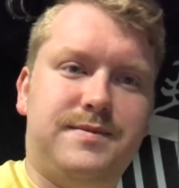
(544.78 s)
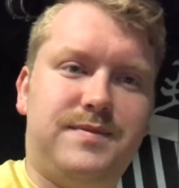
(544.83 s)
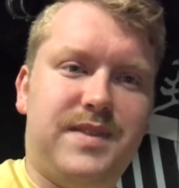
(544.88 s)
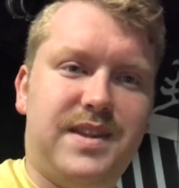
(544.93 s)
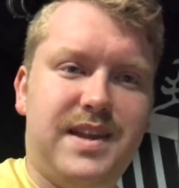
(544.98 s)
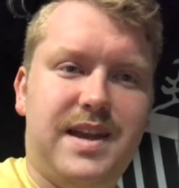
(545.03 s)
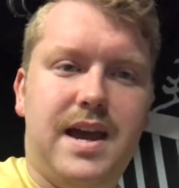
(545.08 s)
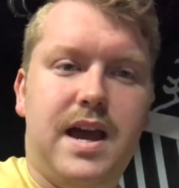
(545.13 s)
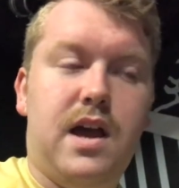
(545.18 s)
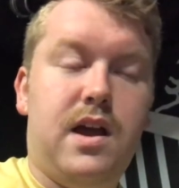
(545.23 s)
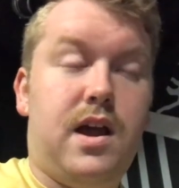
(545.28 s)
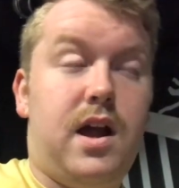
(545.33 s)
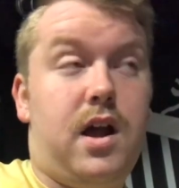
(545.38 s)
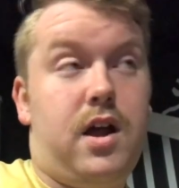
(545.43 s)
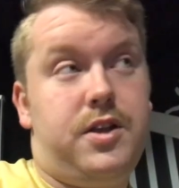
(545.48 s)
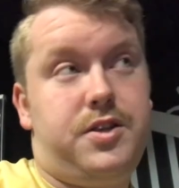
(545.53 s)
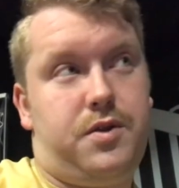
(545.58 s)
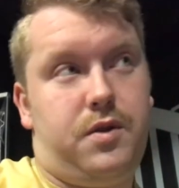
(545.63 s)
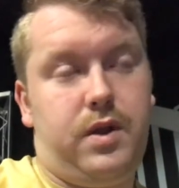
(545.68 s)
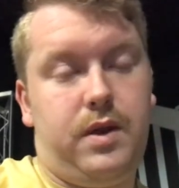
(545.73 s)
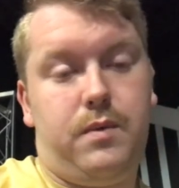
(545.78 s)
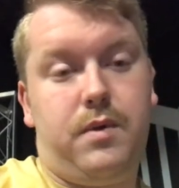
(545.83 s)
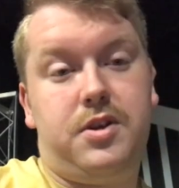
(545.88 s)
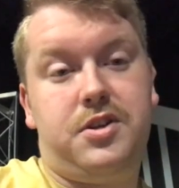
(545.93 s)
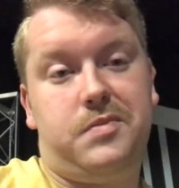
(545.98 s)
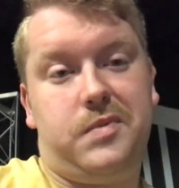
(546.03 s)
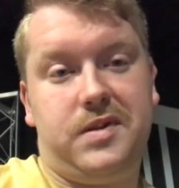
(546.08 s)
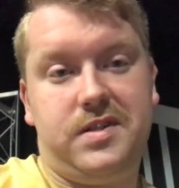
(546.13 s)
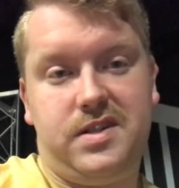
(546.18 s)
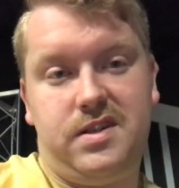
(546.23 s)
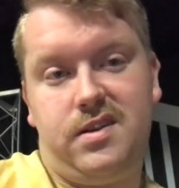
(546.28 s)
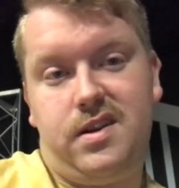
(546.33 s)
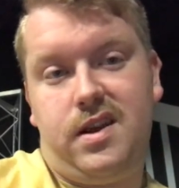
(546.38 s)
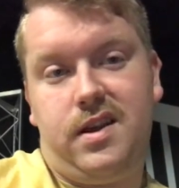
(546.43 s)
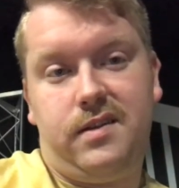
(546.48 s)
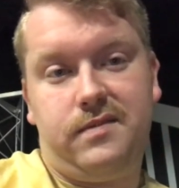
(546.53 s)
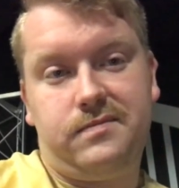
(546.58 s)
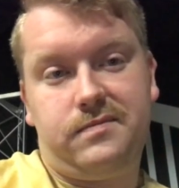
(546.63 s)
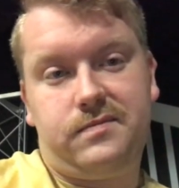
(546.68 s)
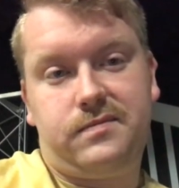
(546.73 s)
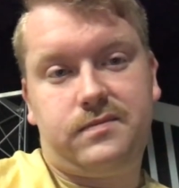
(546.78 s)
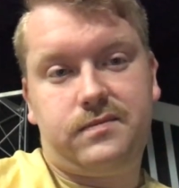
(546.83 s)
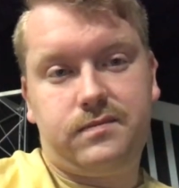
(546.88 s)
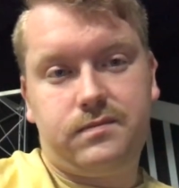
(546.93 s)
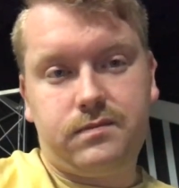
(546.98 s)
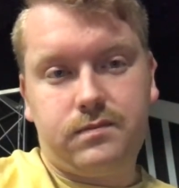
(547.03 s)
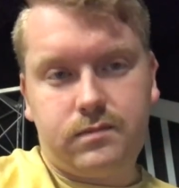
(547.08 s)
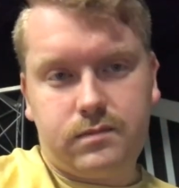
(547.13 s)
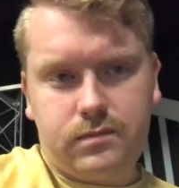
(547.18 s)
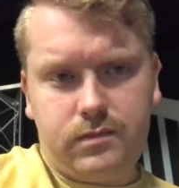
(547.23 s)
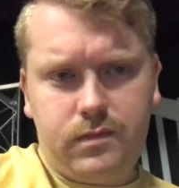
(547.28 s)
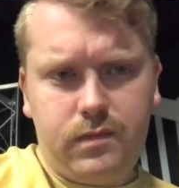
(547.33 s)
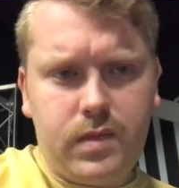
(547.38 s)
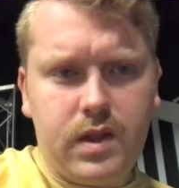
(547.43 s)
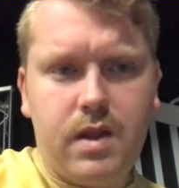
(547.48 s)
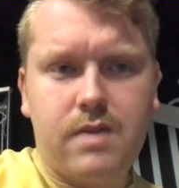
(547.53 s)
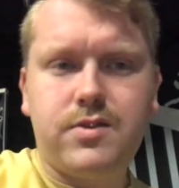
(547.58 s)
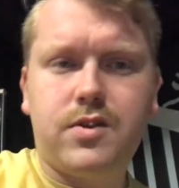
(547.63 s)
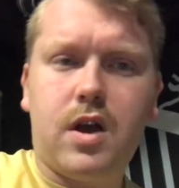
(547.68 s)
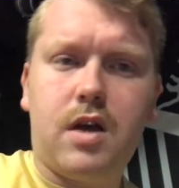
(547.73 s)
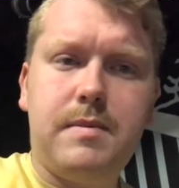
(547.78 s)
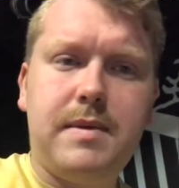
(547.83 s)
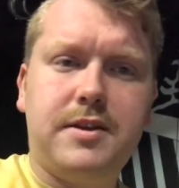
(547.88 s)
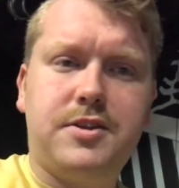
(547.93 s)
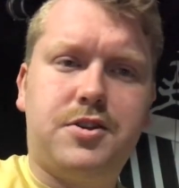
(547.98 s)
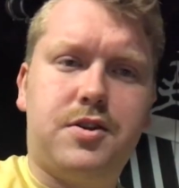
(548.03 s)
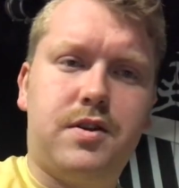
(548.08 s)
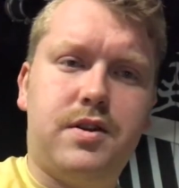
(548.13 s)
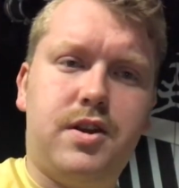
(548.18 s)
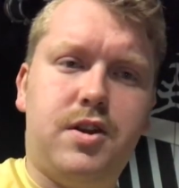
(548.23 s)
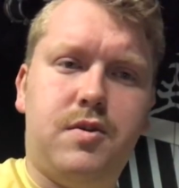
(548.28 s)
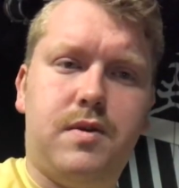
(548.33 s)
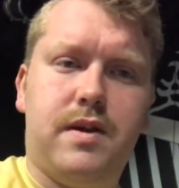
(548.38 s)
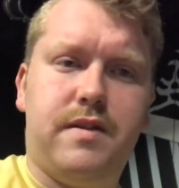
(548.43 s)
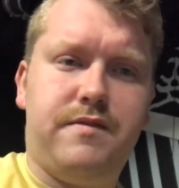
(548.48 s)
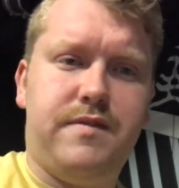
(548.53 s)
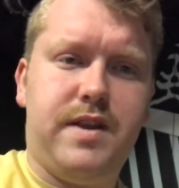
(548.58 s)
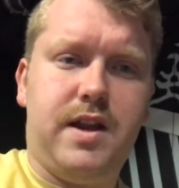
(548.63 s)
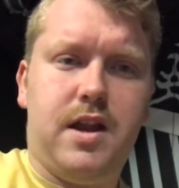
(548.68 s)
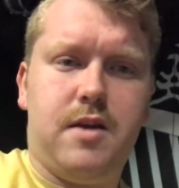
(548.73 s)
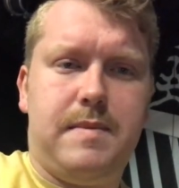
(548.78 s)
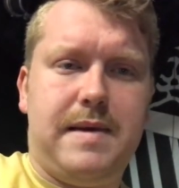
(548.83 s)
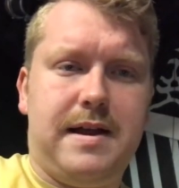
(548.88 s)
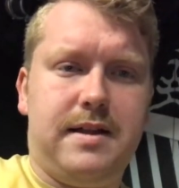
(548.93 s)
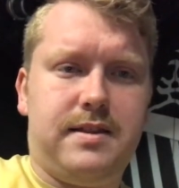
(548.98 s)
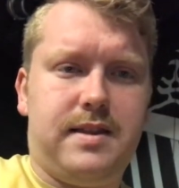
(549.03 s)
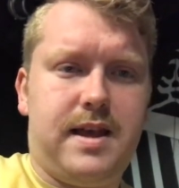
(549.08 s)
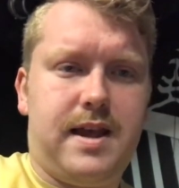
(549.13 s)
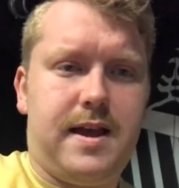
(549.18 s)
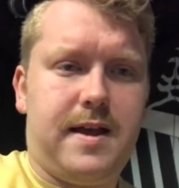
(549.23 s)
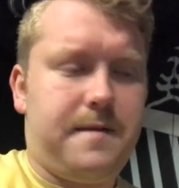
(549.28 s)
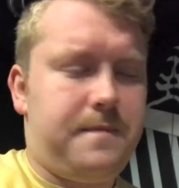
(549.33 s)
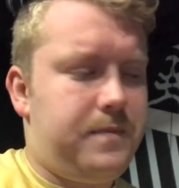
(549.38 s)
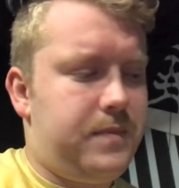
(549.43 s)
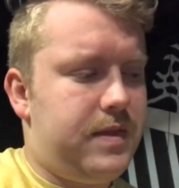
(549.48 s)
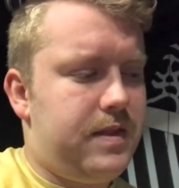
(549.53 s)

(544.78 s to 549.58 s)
I also leave worship on Sunday so I'll make sure to do a video about that.